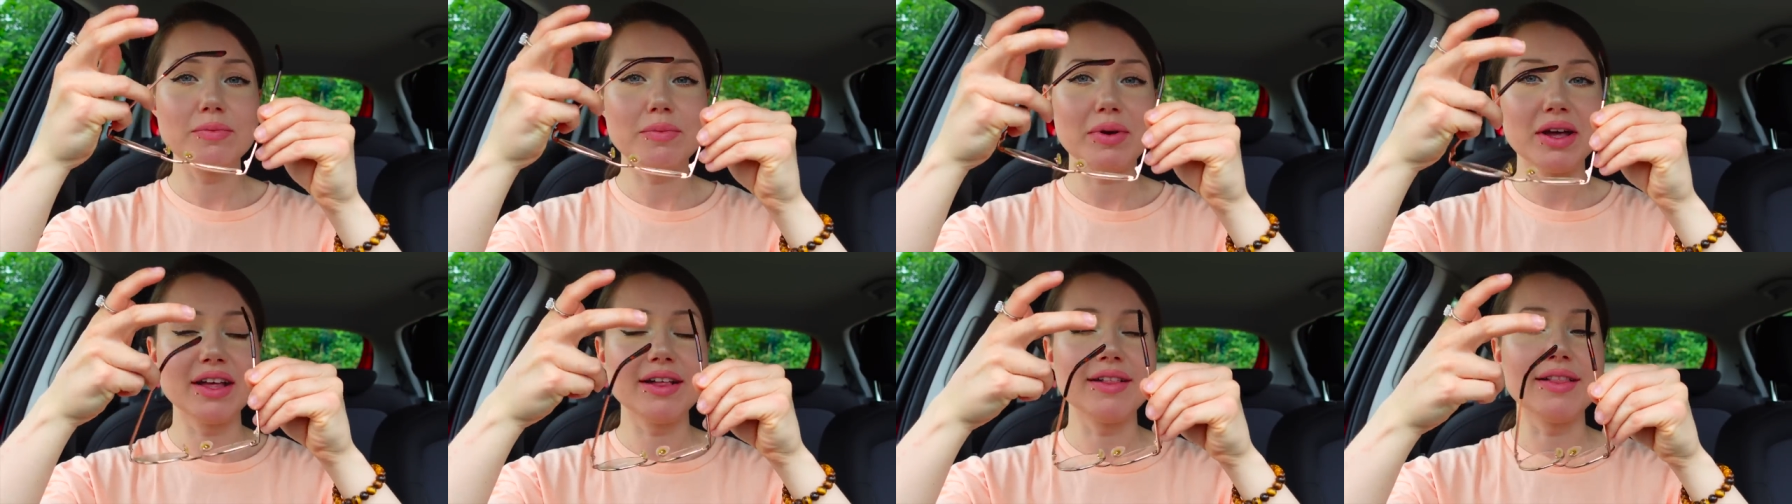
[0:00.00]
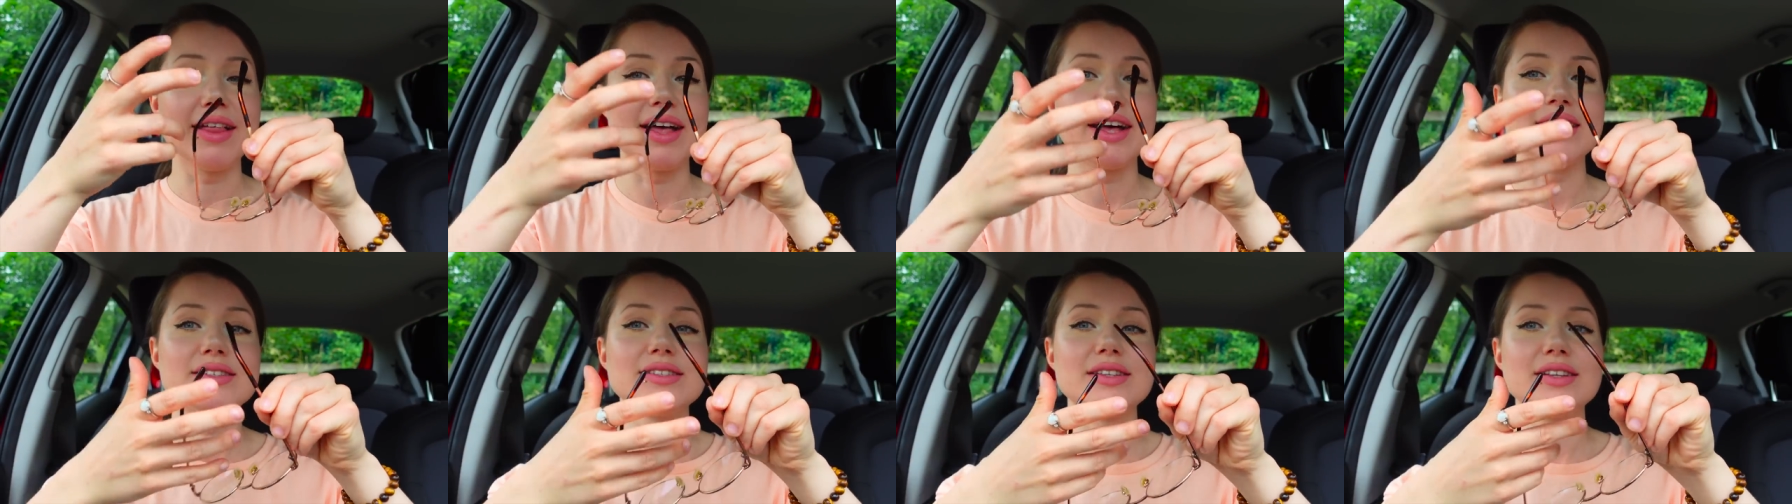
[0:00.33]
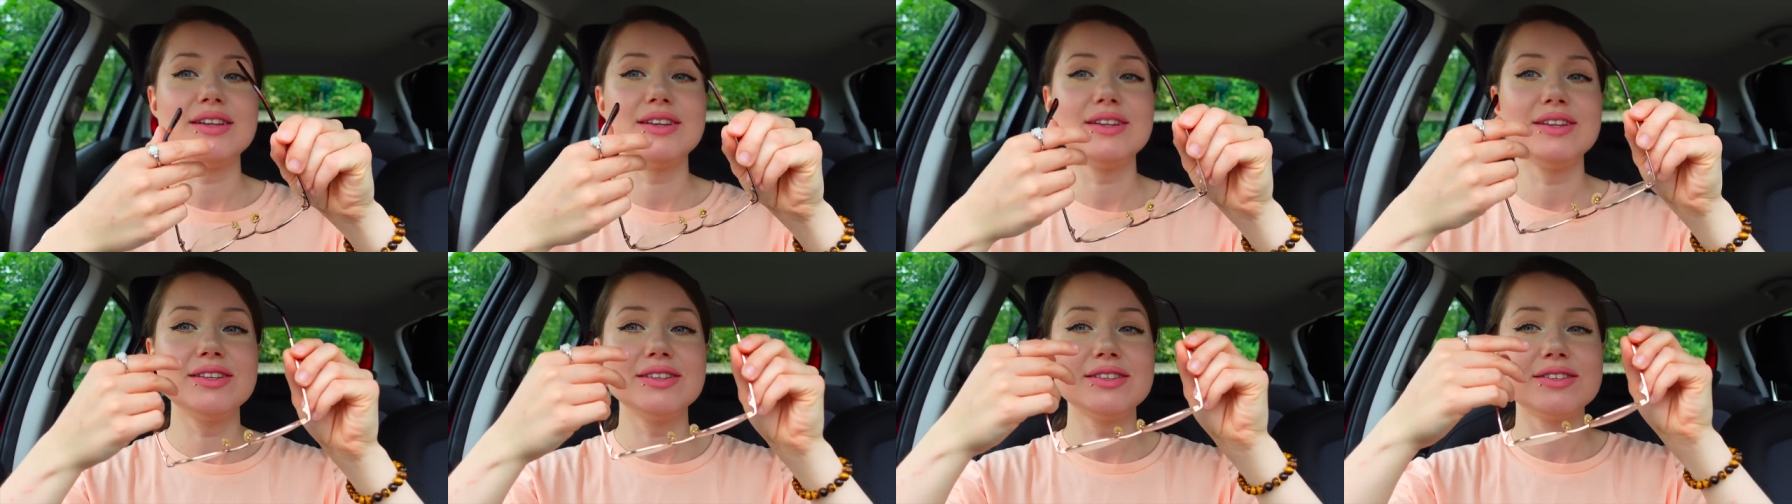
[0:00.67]
my
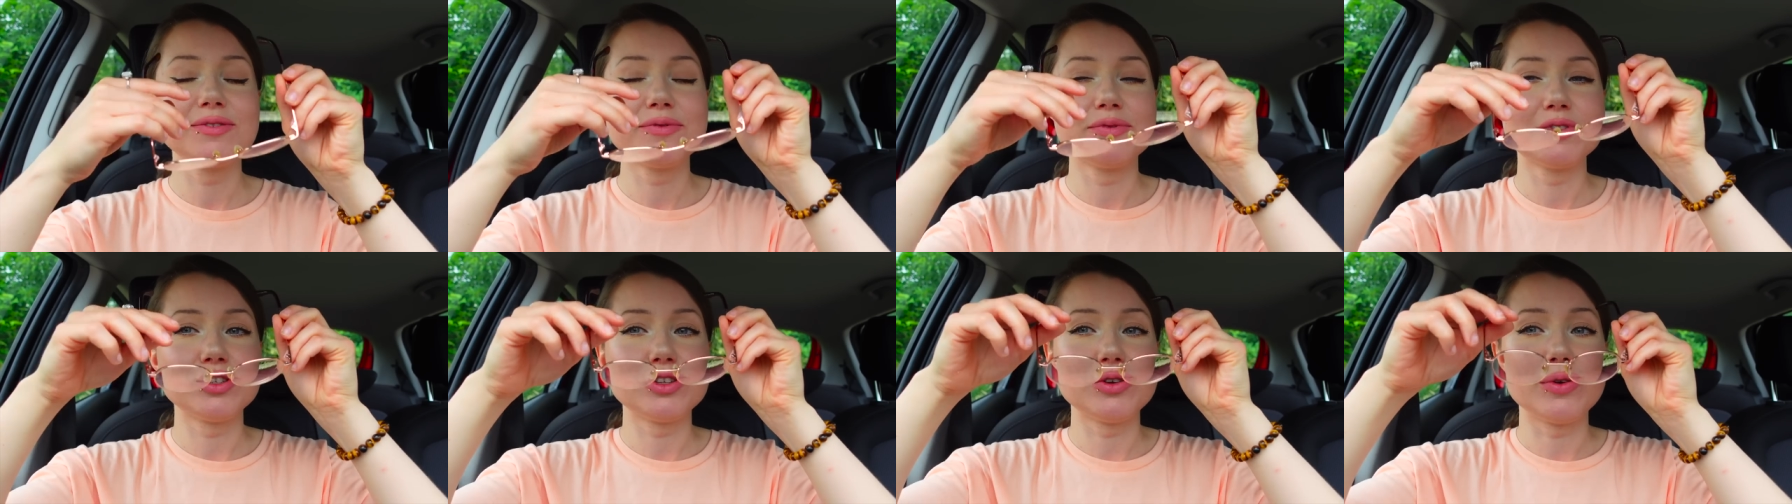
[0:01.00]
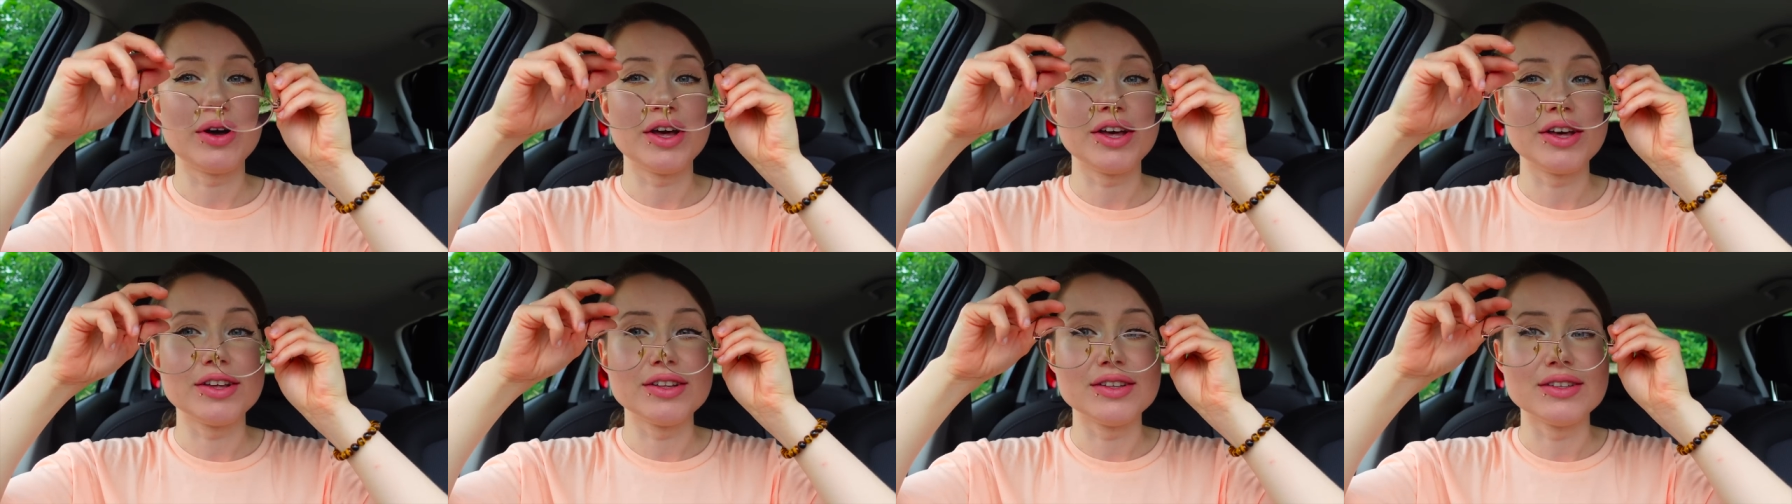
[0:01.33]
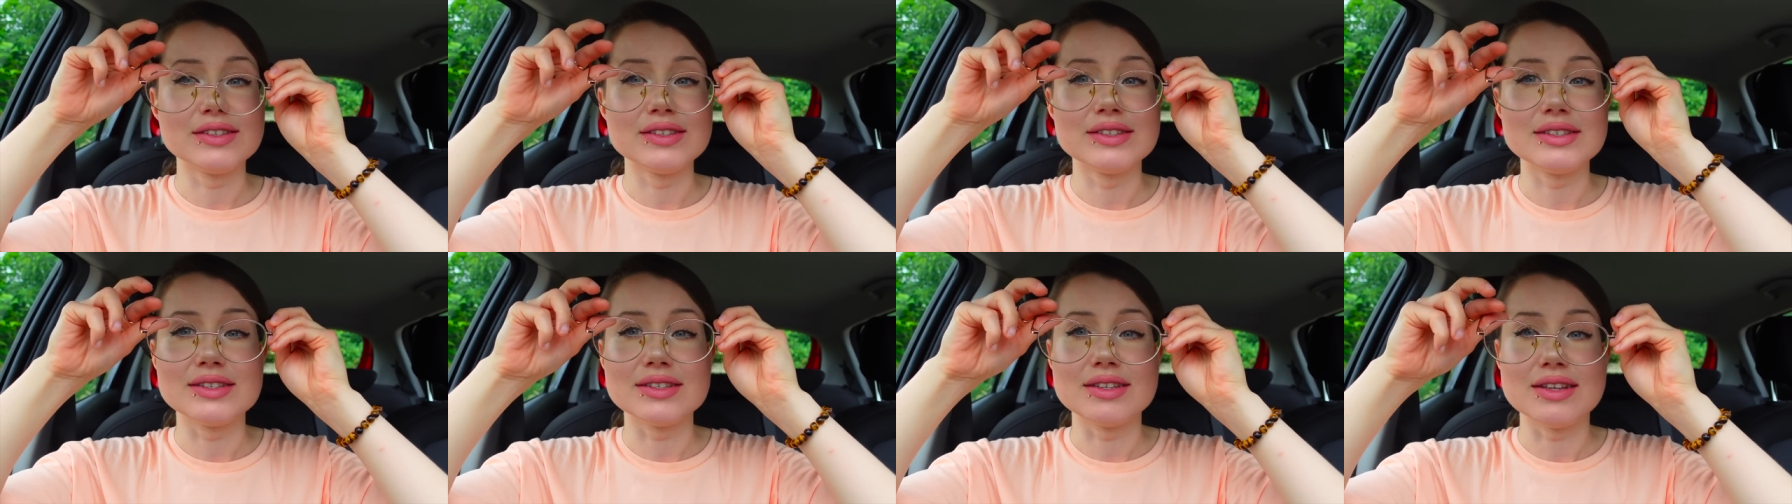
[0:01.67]
glasses so I can
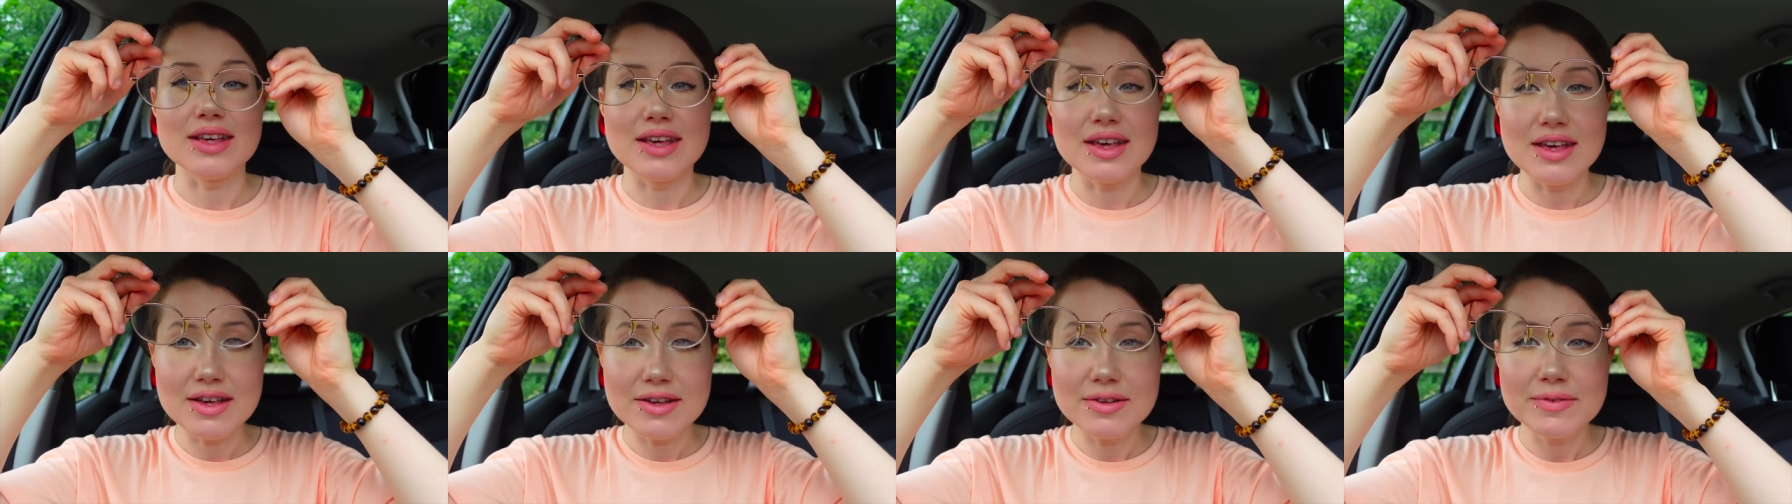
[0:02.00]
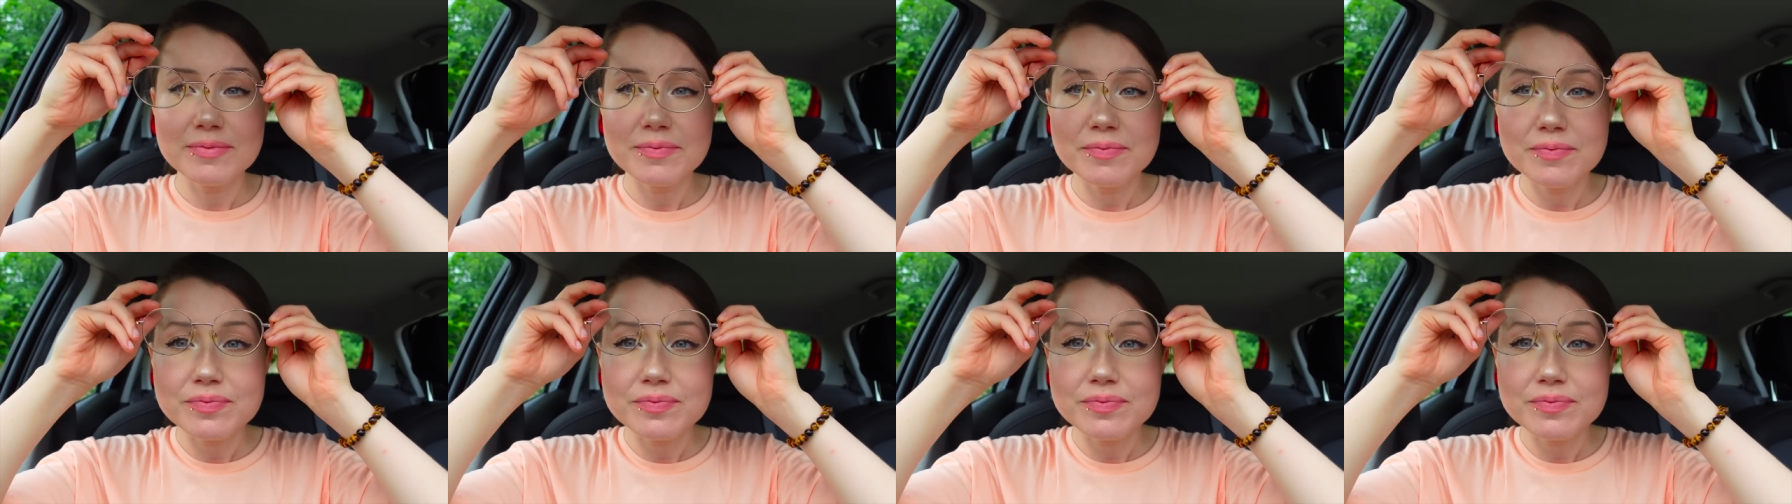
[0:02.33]
see.